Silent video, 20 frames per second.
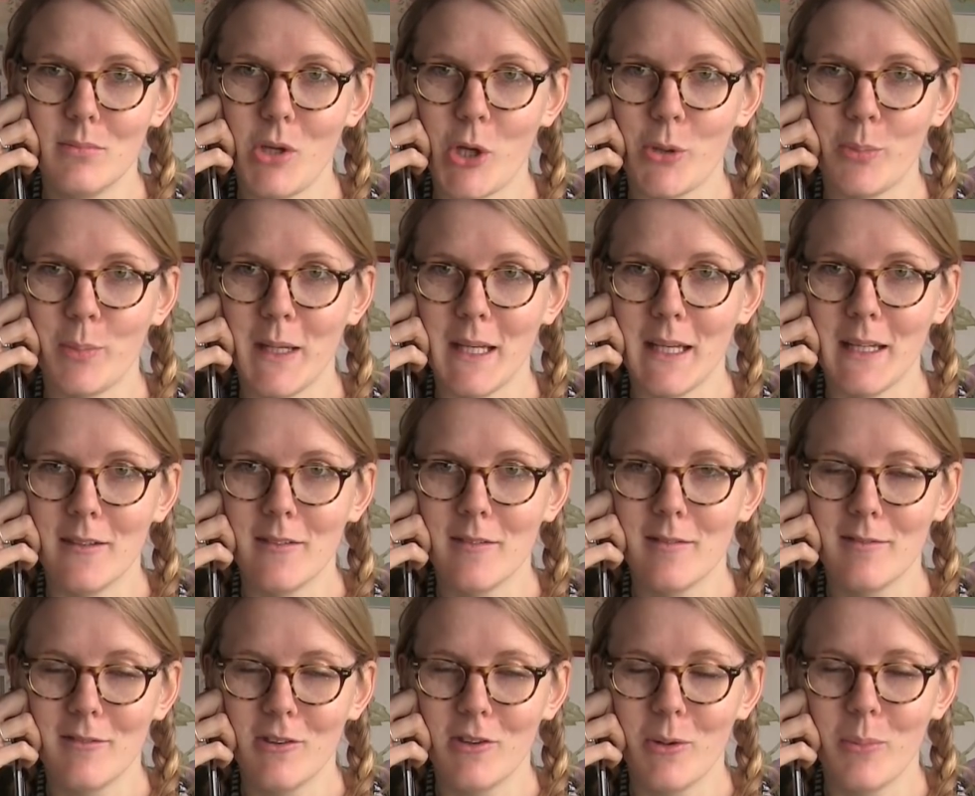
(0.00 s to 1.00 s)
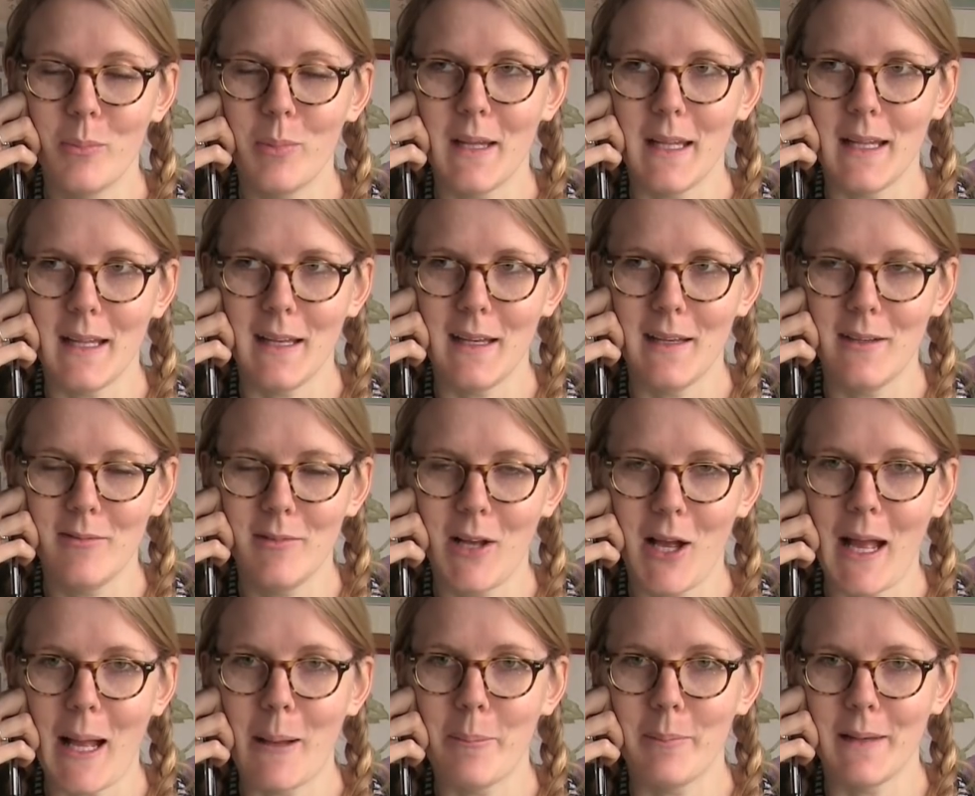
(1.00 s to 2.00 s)
I'd be completely
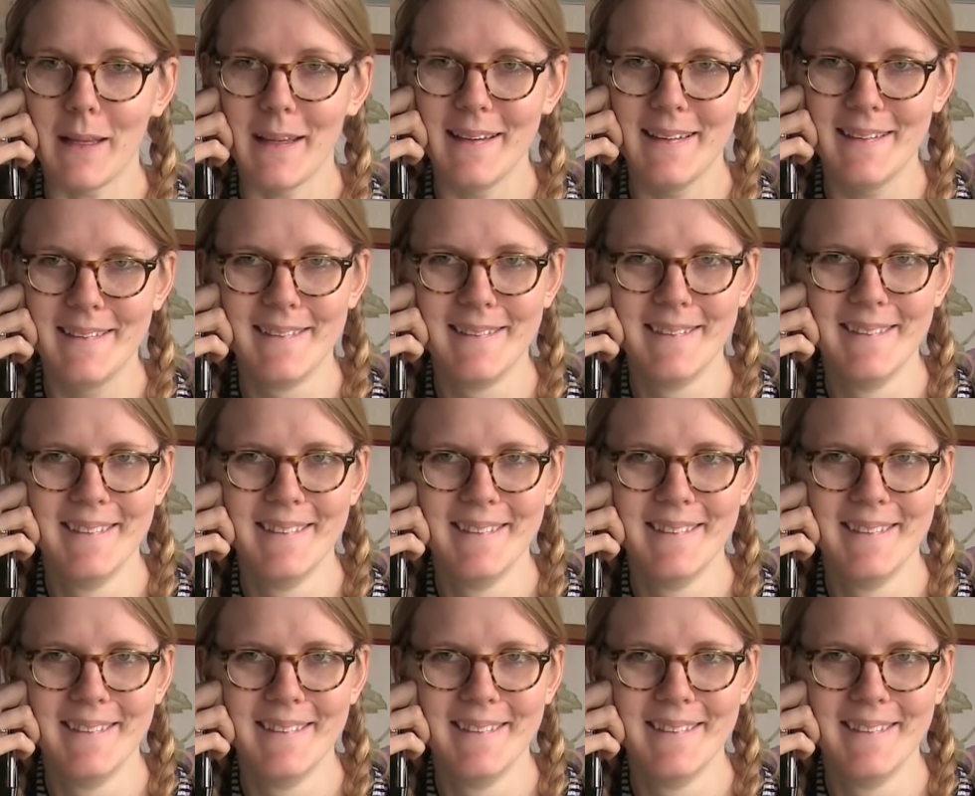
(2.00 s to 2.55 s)
happy.